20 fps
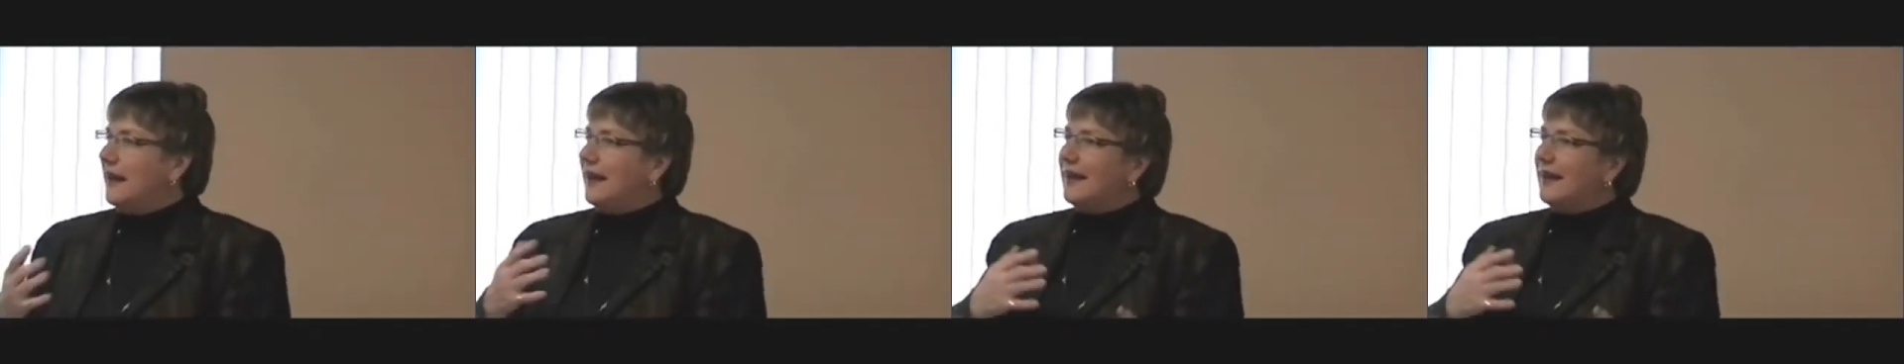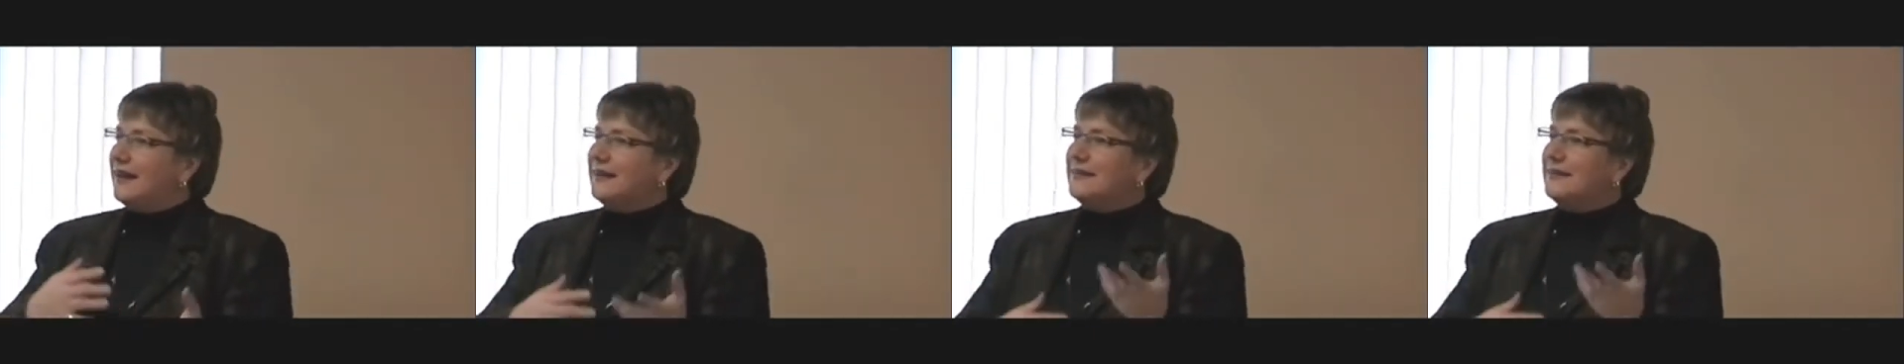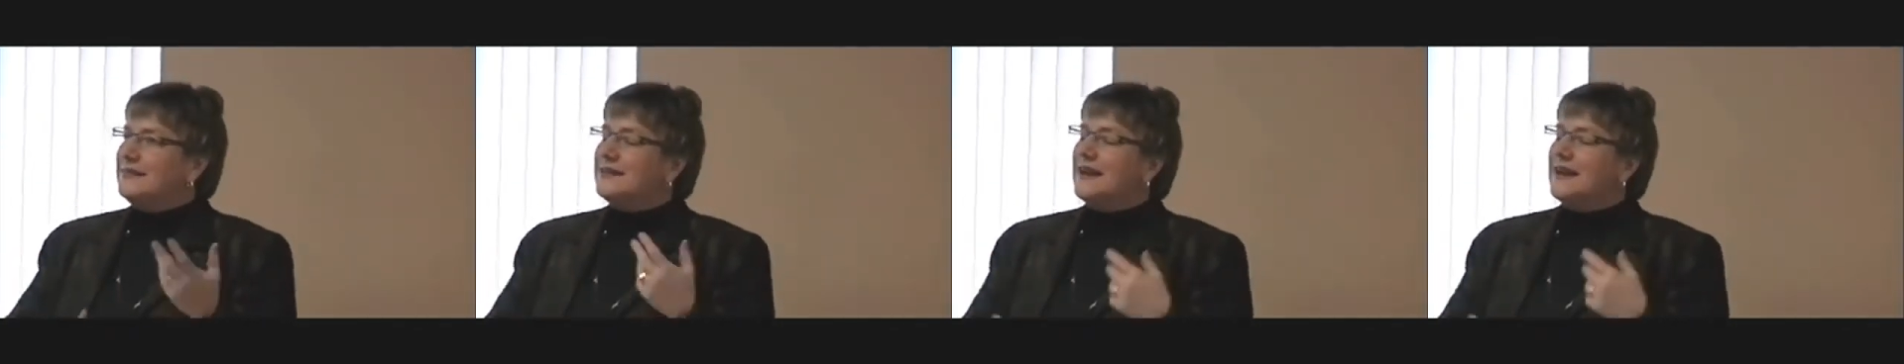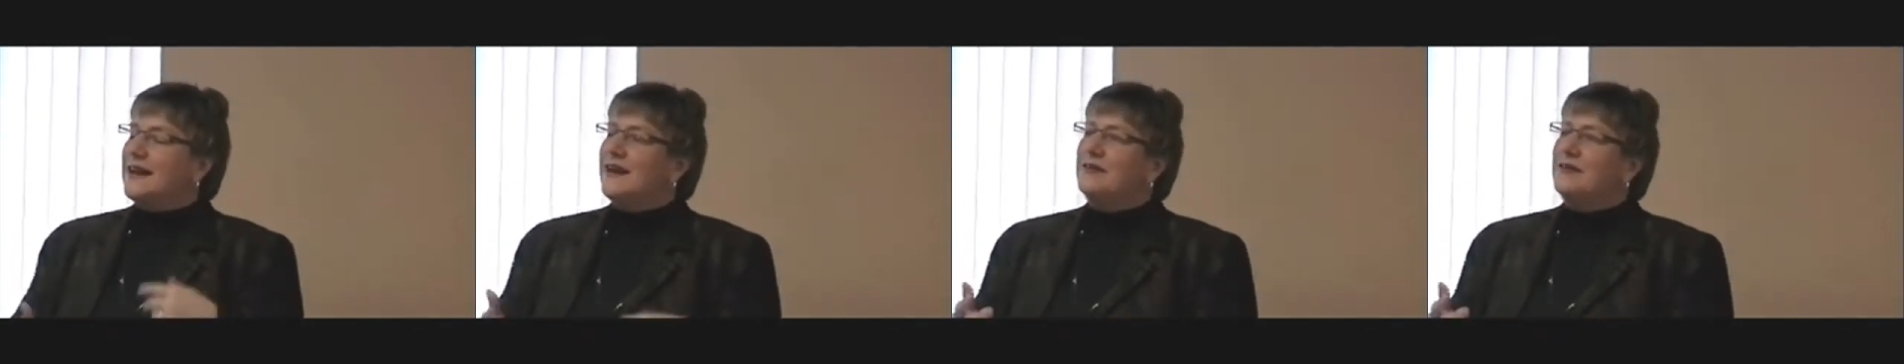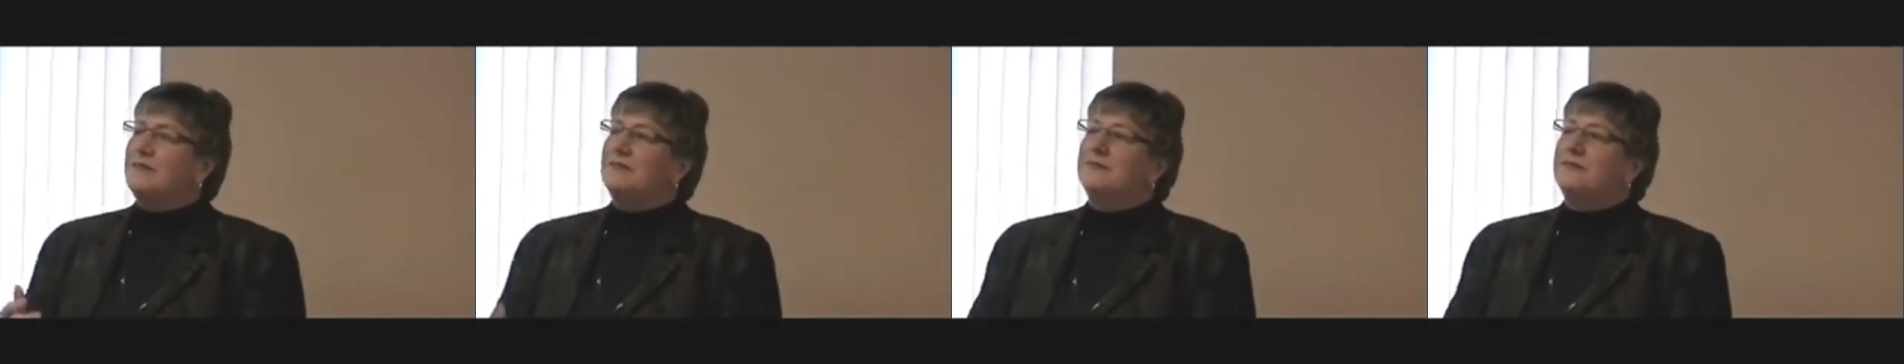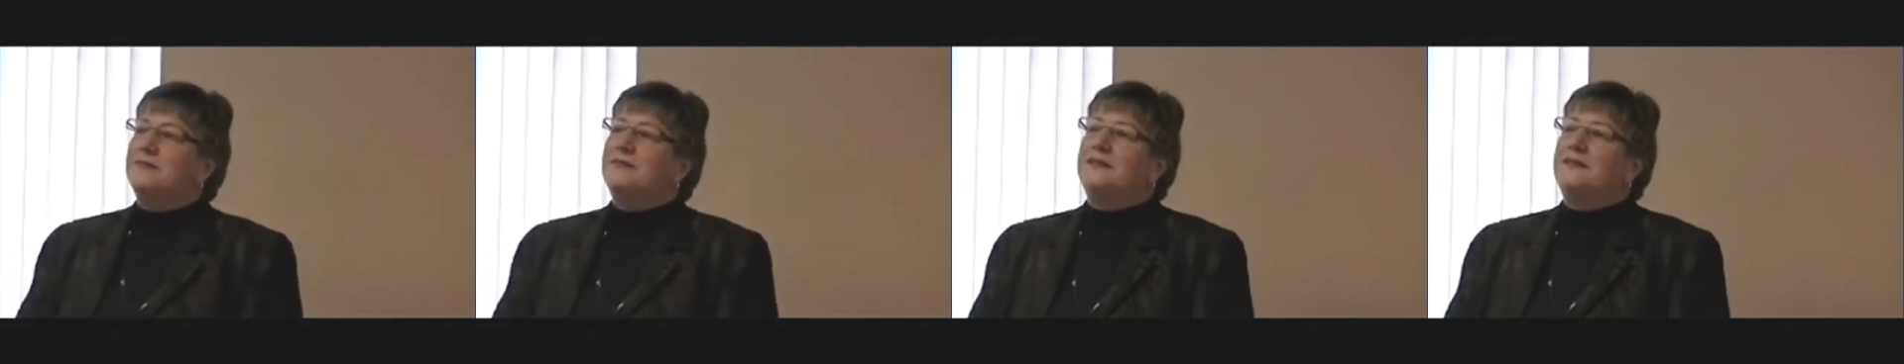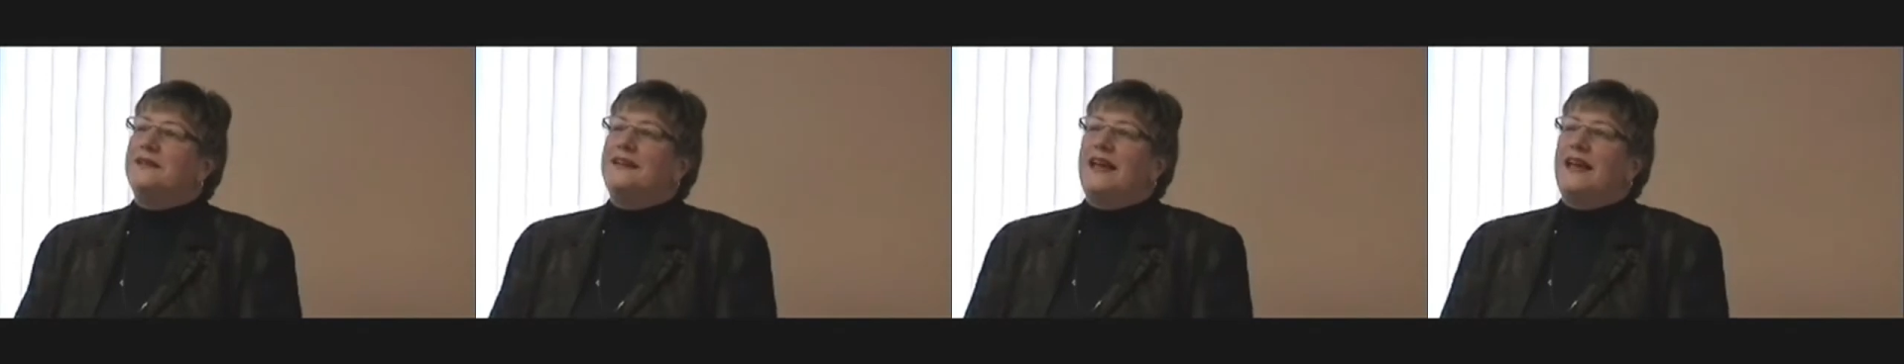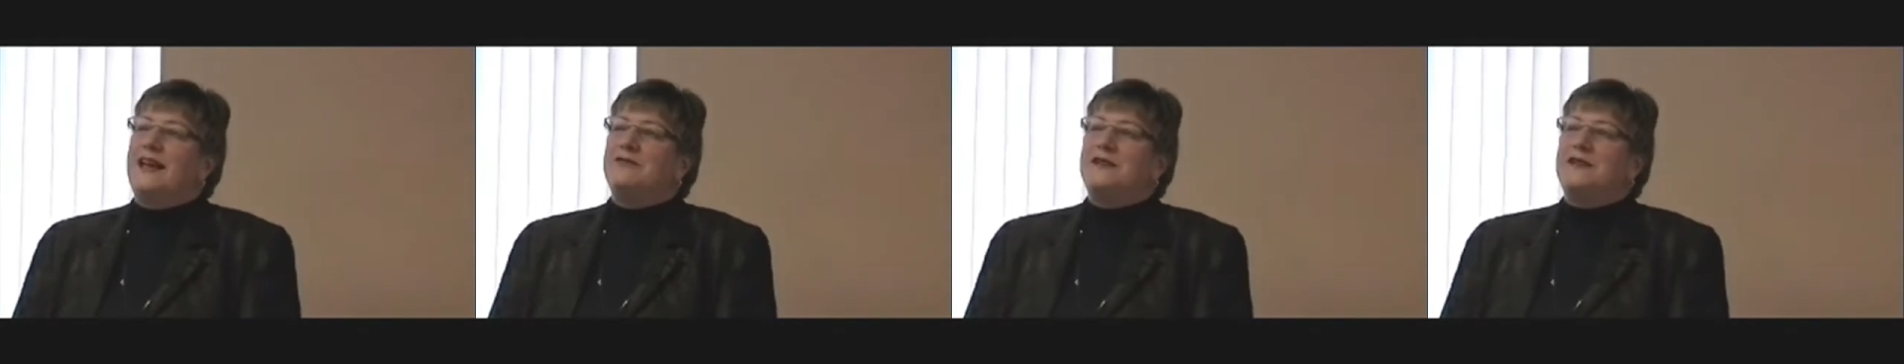And um,
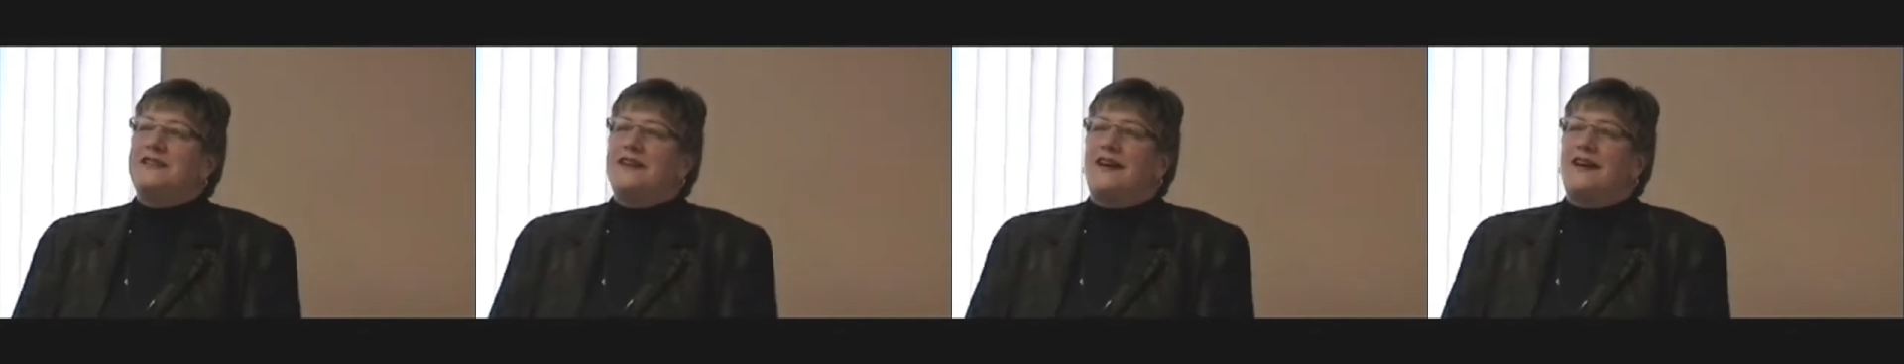Henri